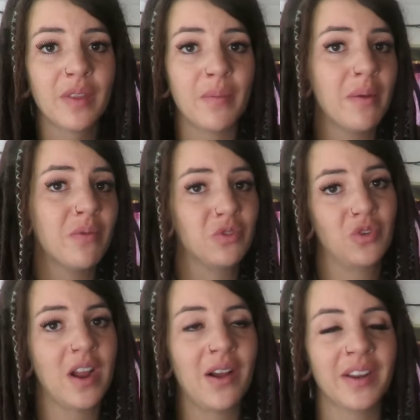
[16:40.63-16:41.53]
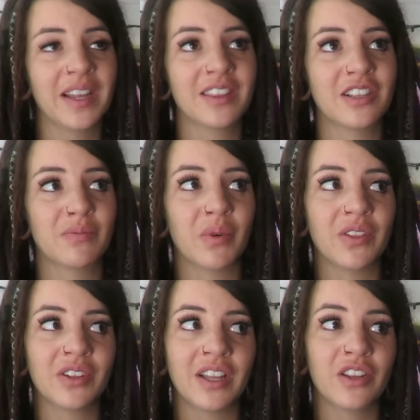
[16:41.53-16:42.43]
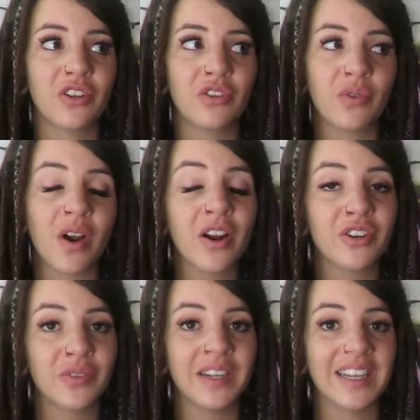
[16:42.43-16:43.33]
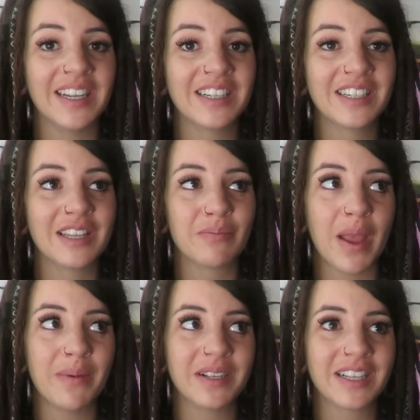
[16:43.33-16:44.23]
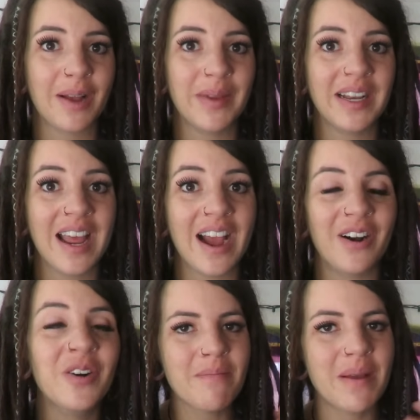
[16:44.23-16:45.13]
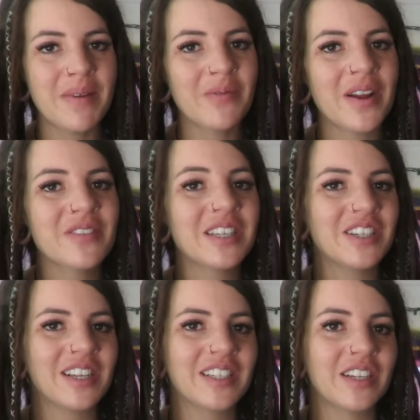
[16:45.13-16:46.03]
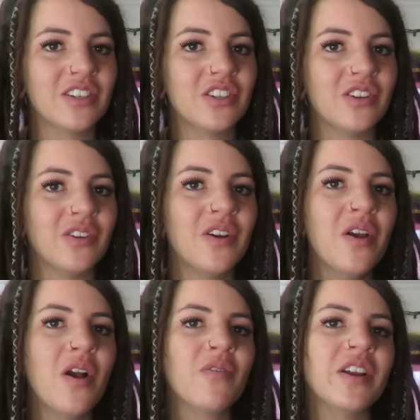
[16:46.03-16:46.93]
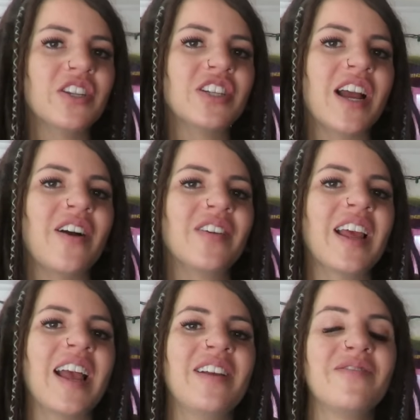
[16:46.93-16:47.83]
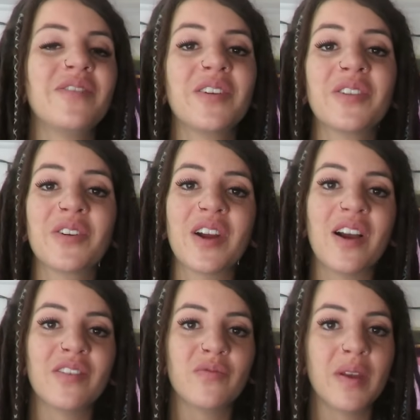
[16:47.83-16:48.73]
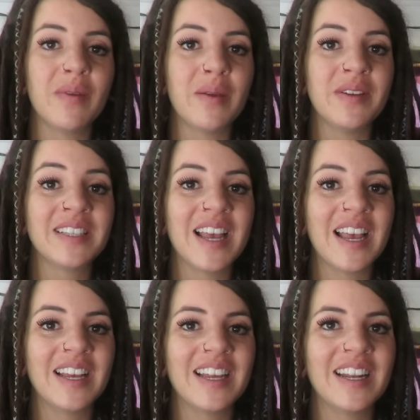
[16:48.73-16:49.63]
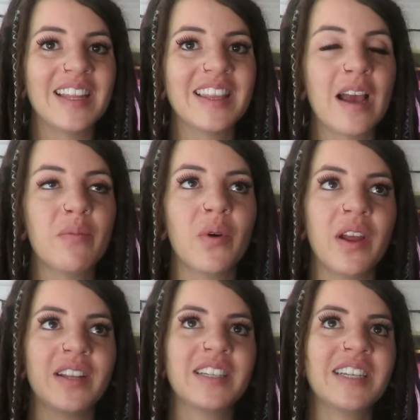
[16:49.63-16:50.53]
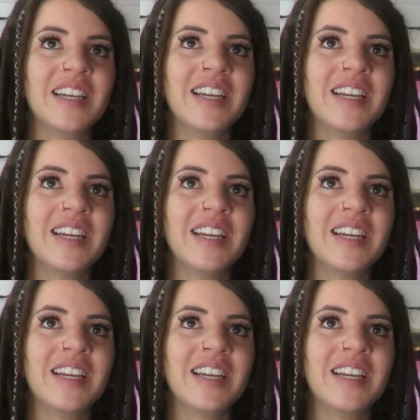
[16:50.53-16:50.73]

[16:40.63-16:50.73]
the baby was crowning at this point. They're like, you are doing it. This baby is coming now. My midwife suggested to reach down and feel the crown of my baby's head. And at that point,